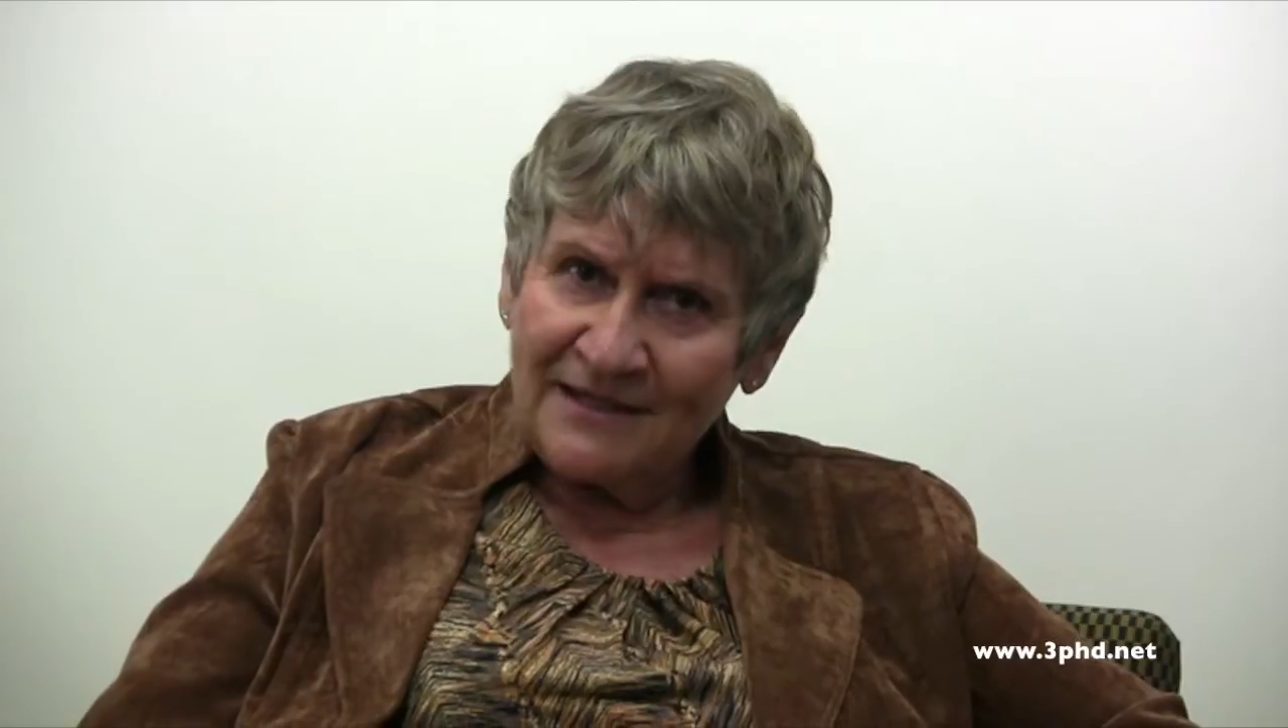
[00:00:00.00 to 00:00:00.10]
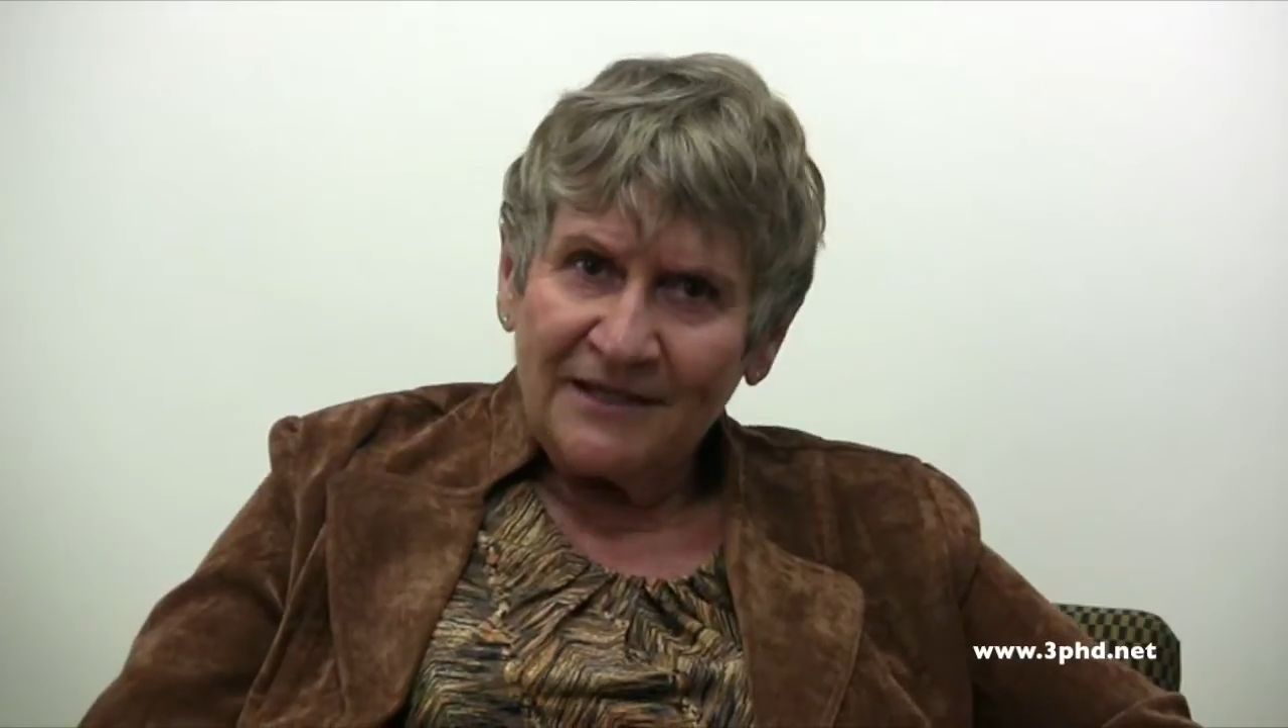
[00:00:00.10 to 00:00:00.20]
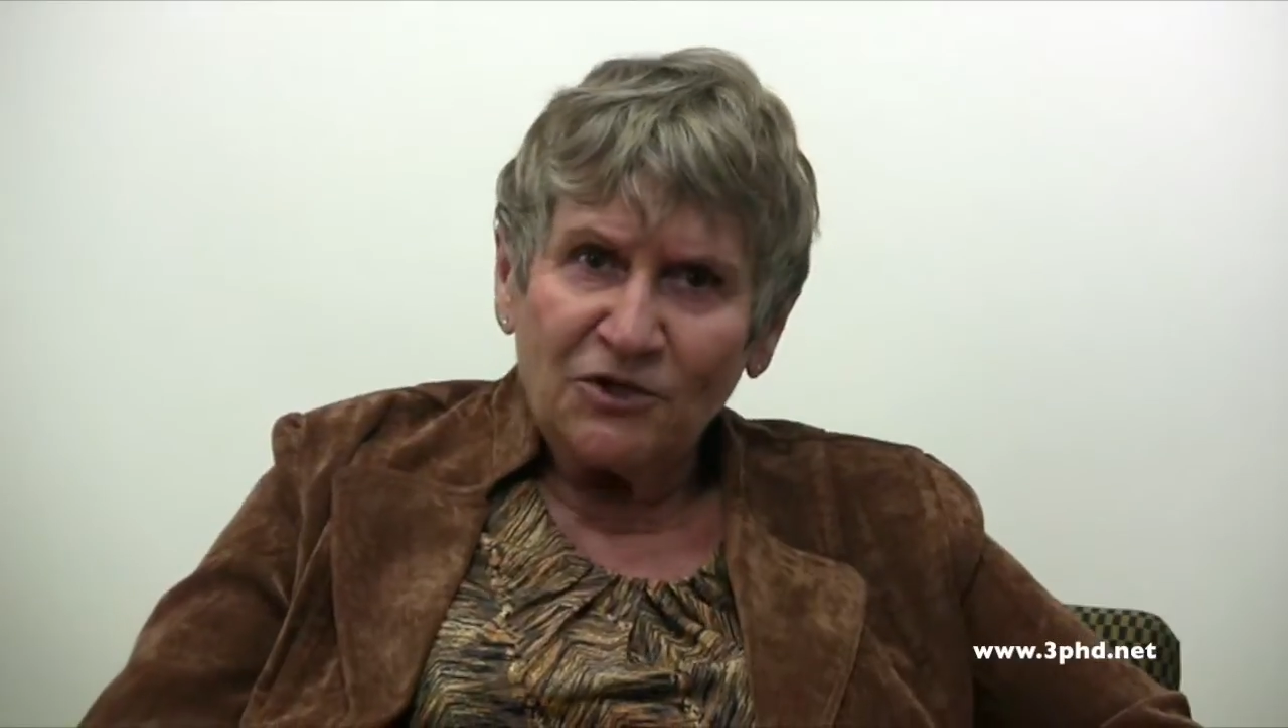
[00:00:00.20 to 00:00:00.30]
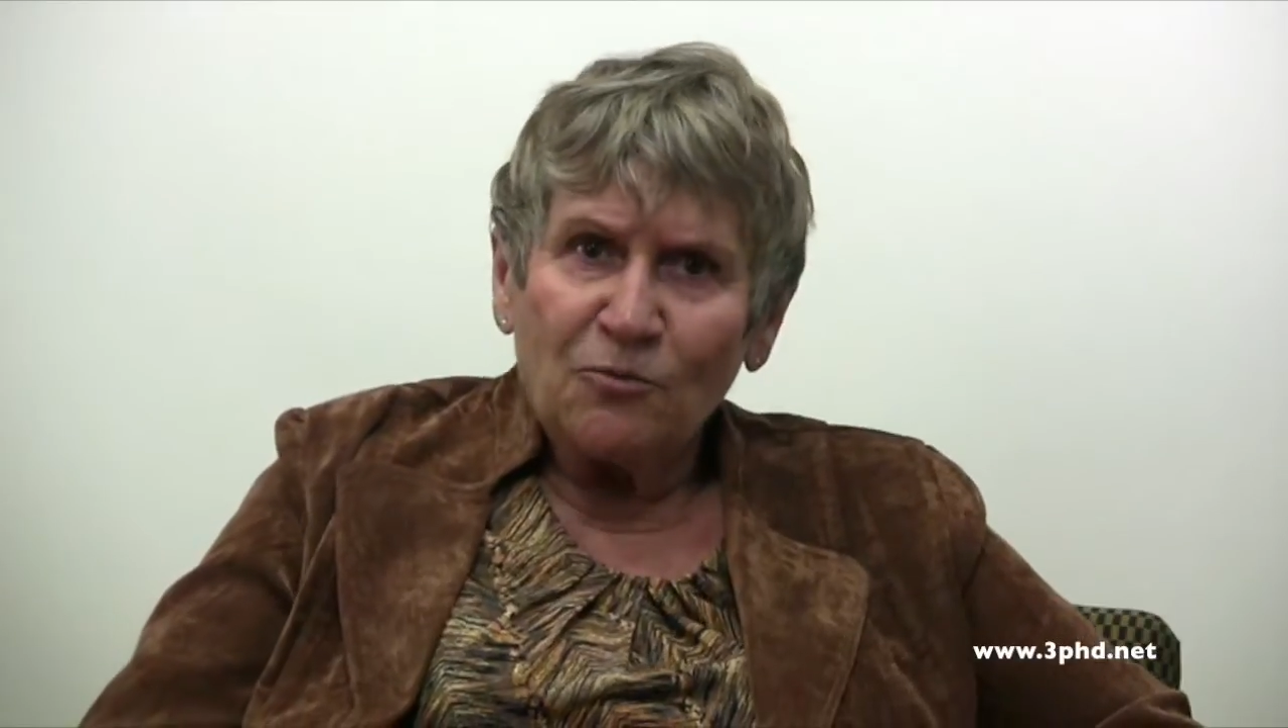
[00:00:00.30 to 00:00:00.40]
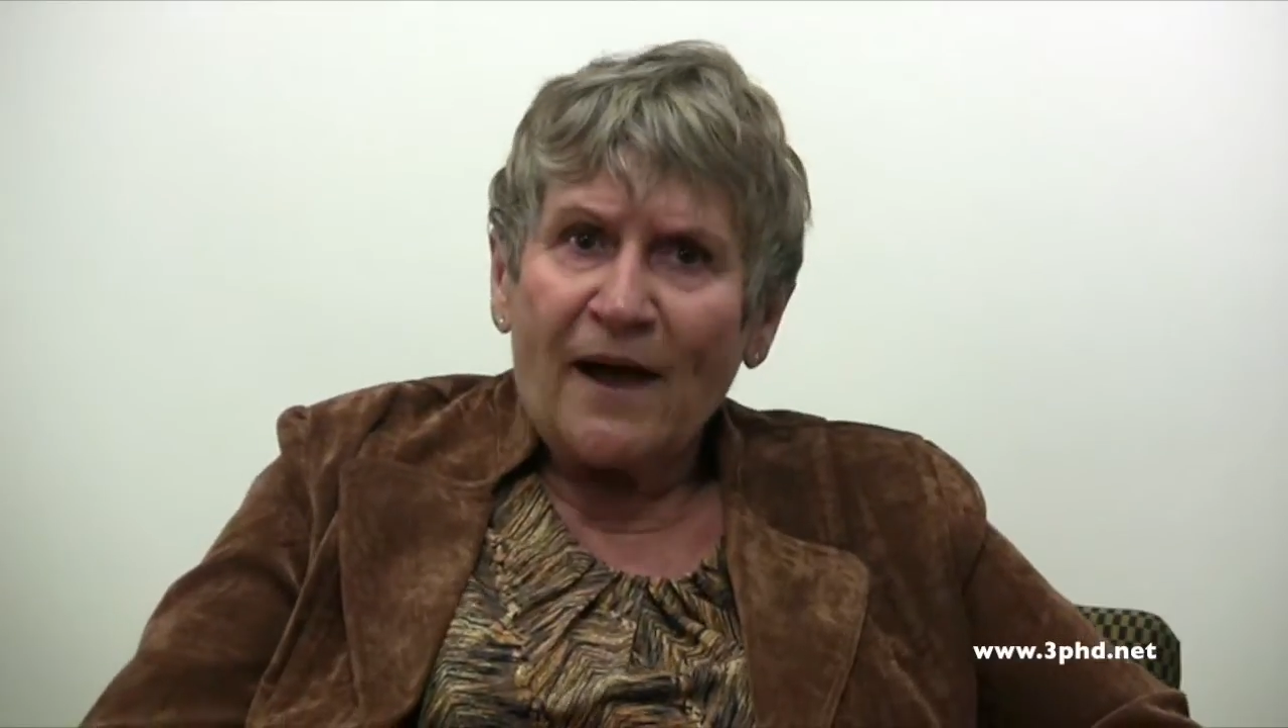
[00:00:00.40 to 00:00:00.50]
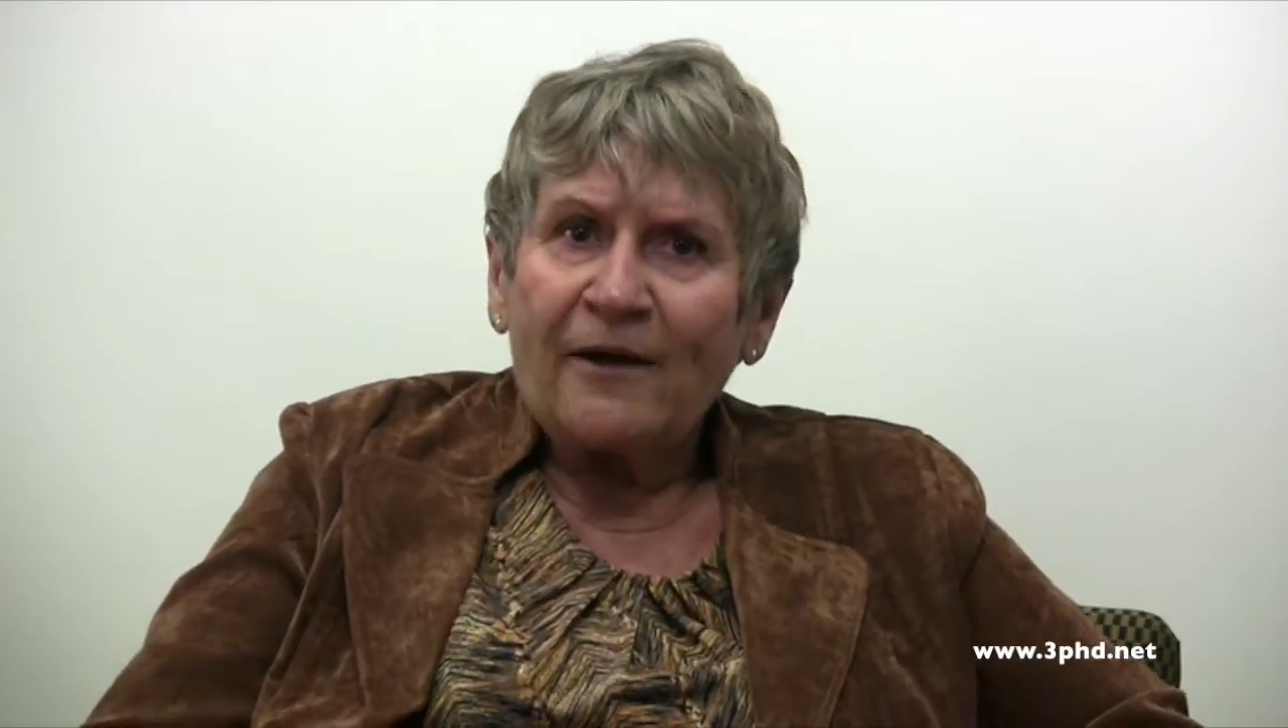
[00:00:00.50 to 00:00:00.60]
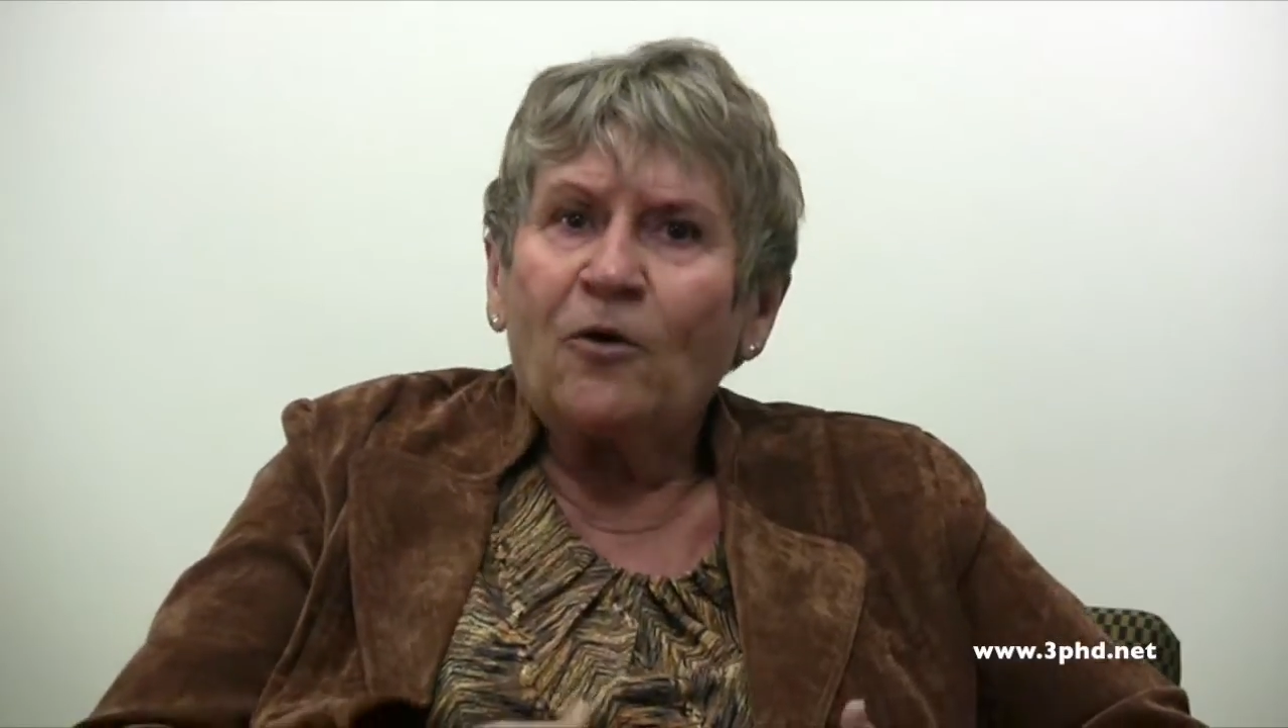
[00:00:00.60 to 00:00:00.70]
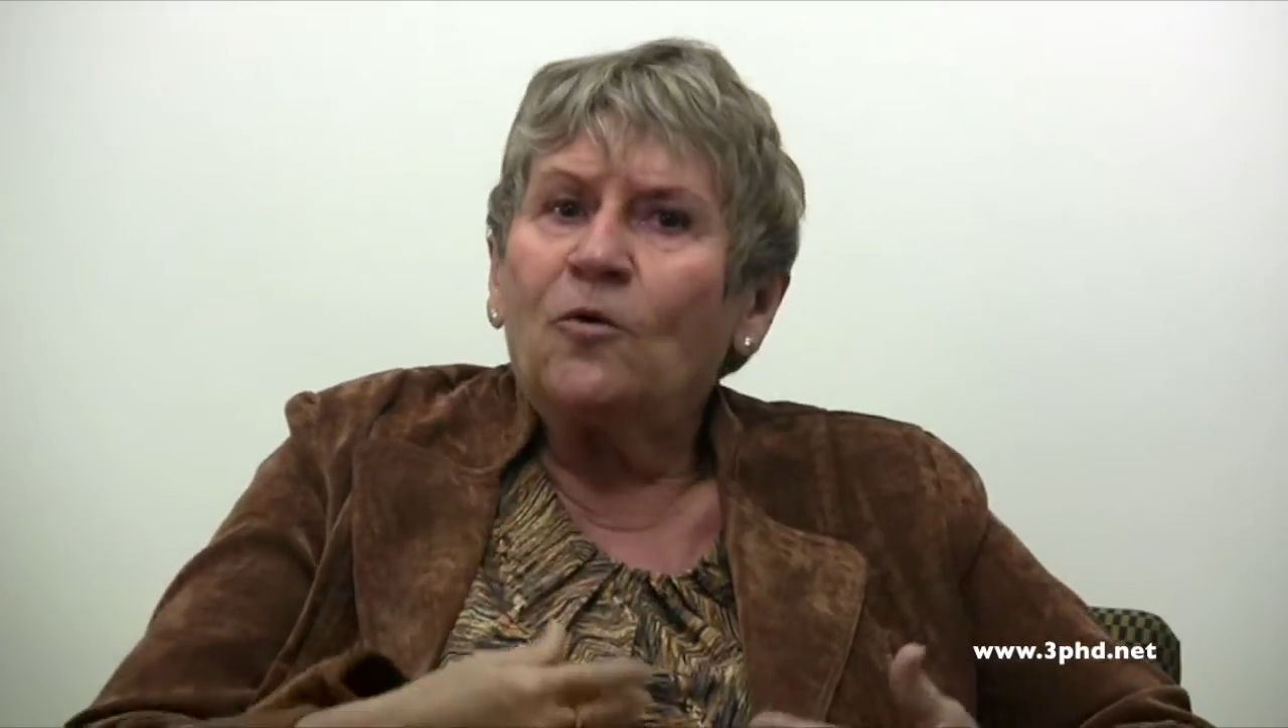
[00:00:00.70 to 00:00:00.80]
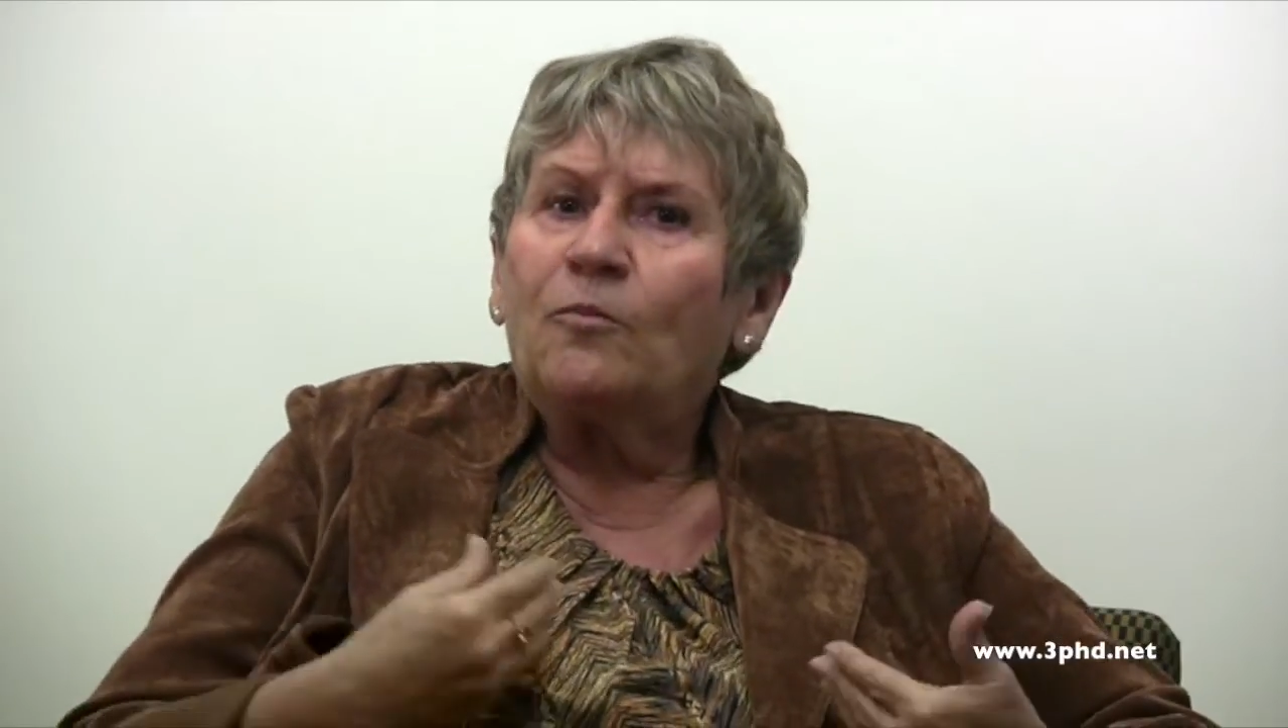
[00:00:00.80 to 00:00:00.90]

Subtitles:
You know, my whole